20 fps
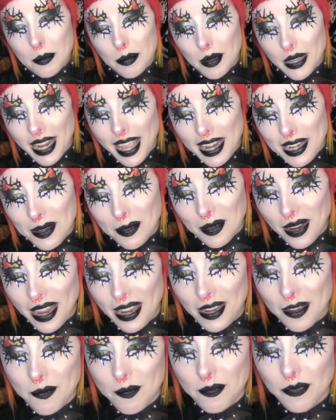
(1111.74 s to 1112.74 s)
But
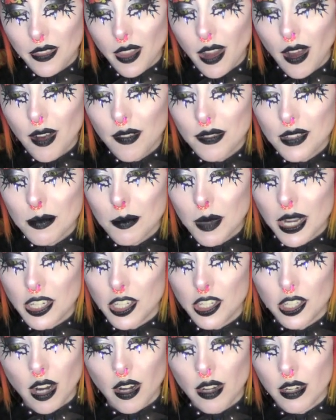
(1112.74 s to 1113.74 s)
anyway, after my
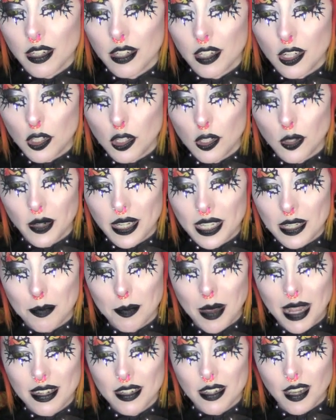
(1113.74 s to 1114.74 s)
junk and a joint
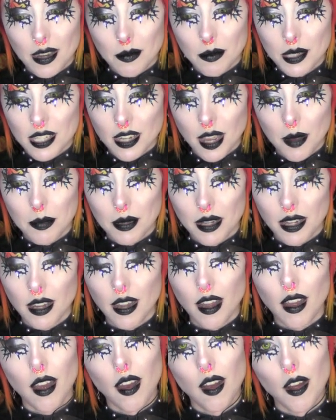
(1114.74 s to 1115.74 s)
bedtime supper,
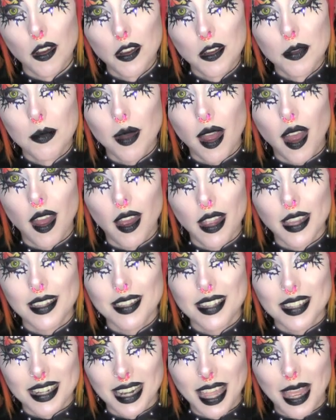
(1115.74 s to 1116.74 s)
at home I
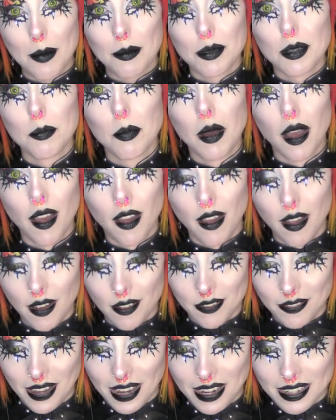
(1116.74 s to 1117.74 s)
slept
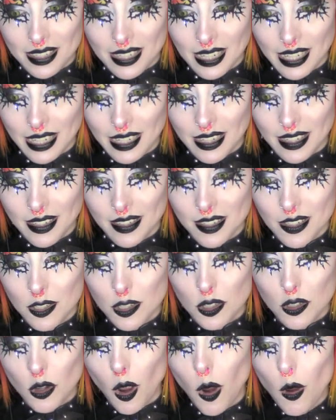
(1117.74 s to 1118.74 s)
perfectly.
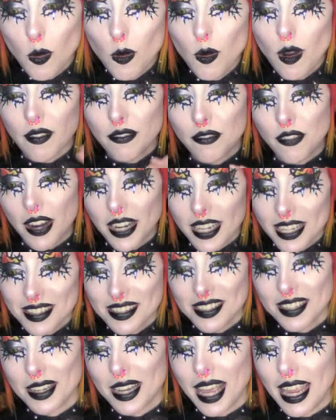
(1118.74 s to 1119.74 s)
So
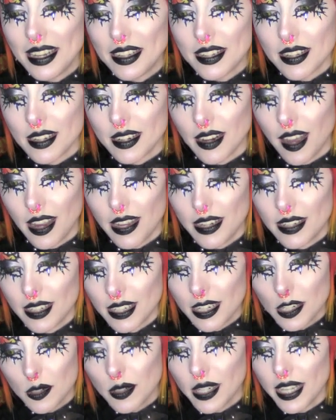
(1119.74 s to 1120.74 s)
fucking sedated, I'd
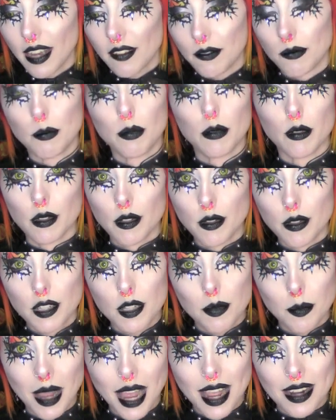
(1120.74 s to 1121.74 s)
literally have
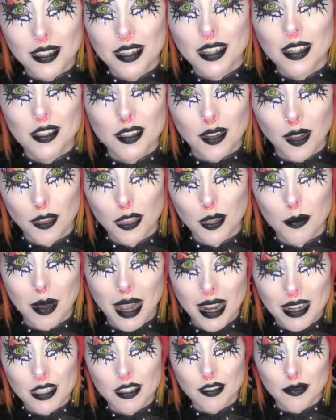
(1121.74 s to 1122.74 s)
bruised patches on the
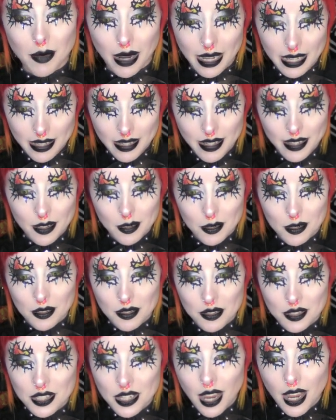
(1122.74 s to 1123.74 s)
backs of my
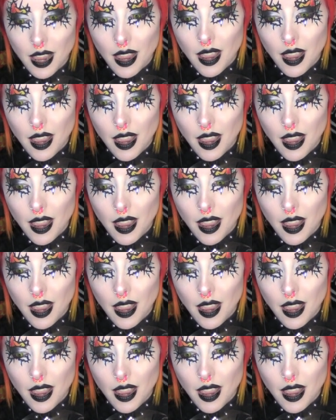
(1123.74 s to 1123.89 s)
heels